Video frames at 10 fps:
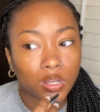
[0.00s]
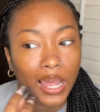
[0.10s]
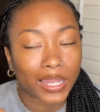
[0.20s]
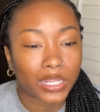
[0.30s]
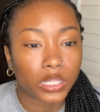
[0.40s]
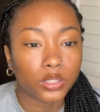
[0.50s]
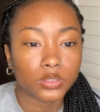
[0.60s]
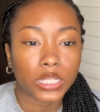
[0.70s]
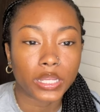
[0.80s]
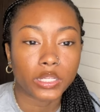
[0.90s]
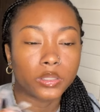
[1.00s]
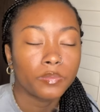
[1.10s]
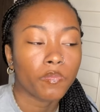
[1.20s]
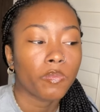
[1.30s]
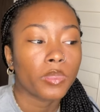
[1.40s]
I get irritated
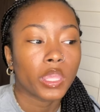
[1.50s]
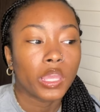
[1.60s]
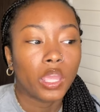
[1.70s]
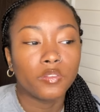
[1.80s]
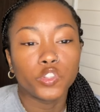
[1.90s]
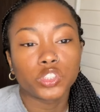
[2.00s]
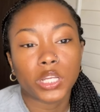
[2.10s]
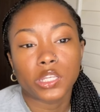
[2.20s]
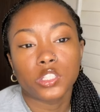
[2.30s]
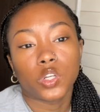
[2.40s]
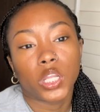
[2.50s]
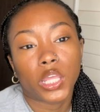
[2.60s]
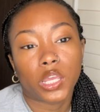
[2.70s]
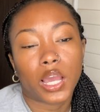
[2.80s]
if you shaking your leg,